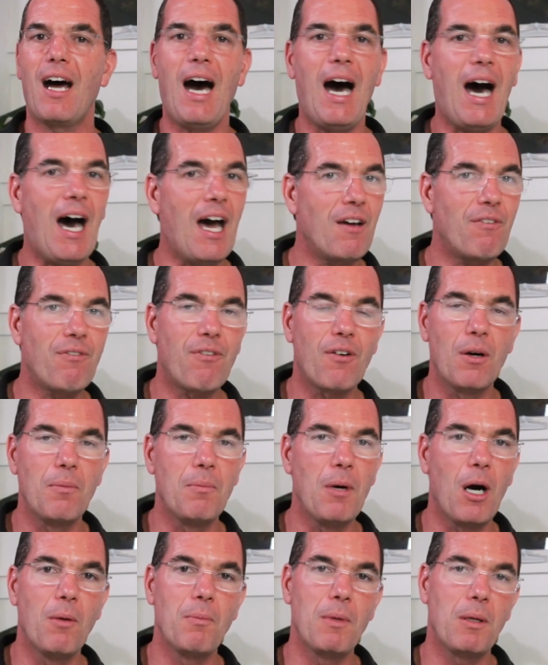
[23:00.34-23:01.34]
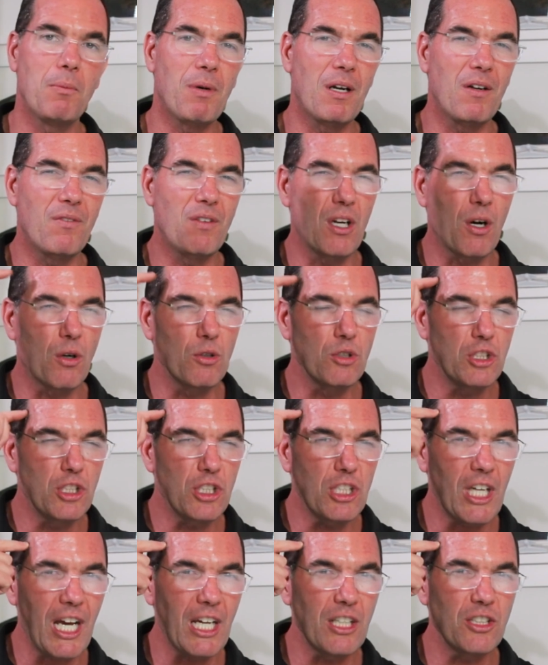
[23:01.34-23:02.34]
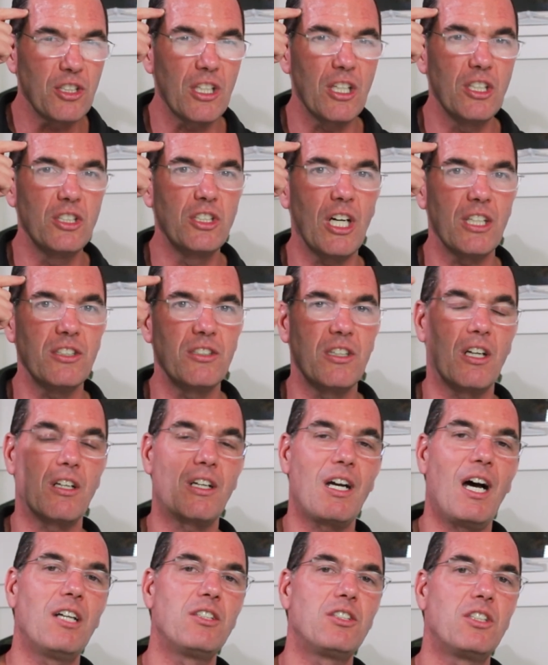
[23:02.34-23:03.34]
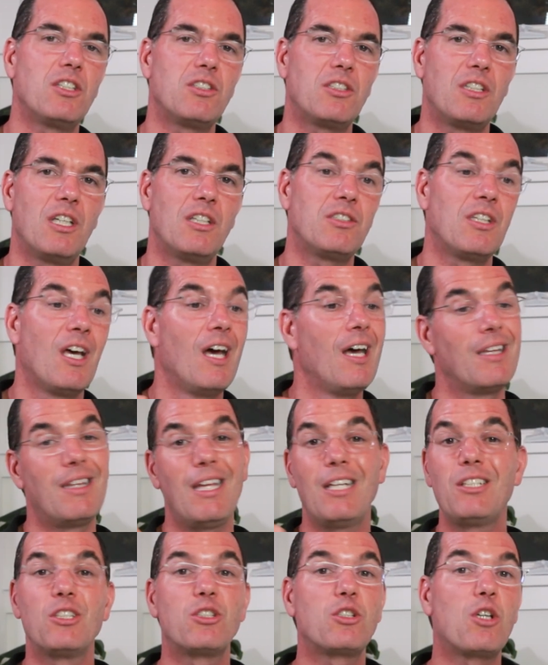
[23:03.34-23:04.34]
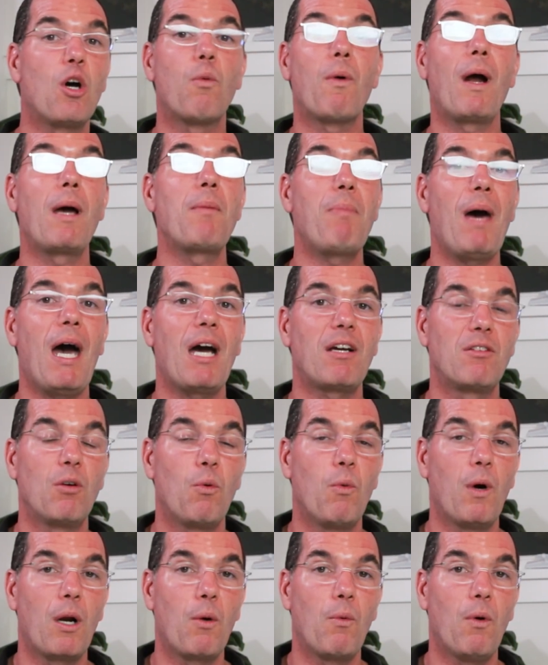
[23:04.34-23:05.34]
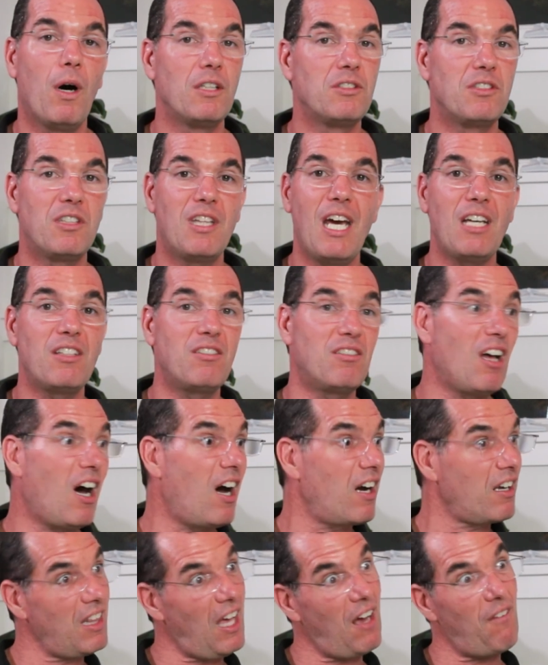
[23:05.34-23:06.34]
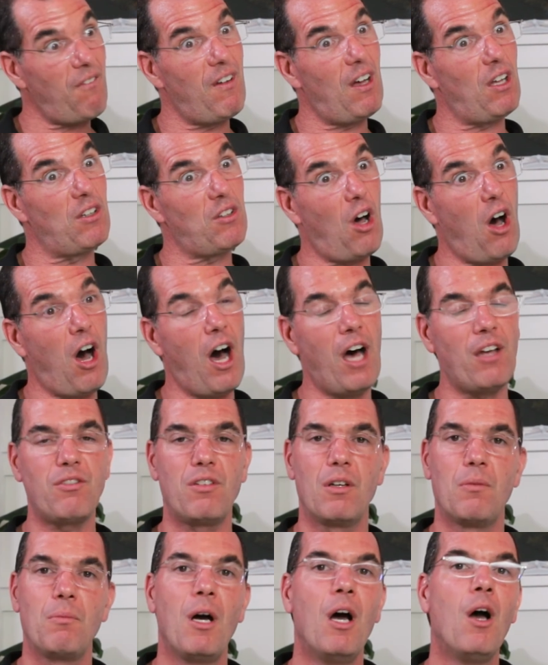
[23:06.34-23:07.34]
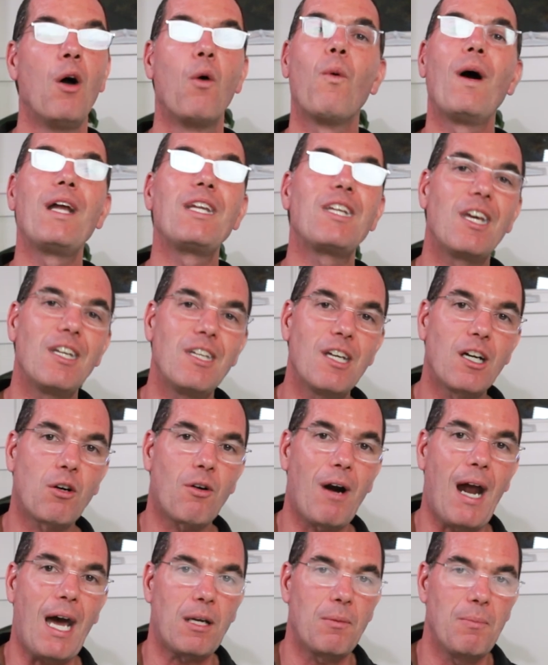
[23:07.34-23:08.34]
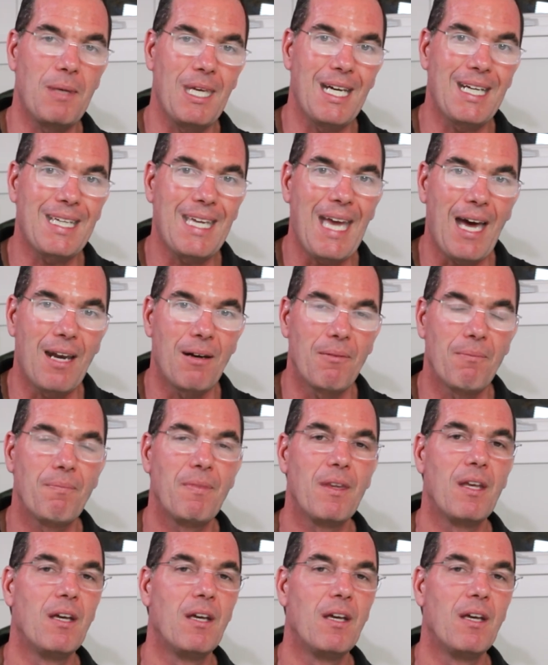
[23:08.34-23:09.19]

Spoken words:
a high for a moment, but if you don't change and adjust their consciousness, they just go right back to what it was. Thanks, doc. That felt awesome. When can you crack me again?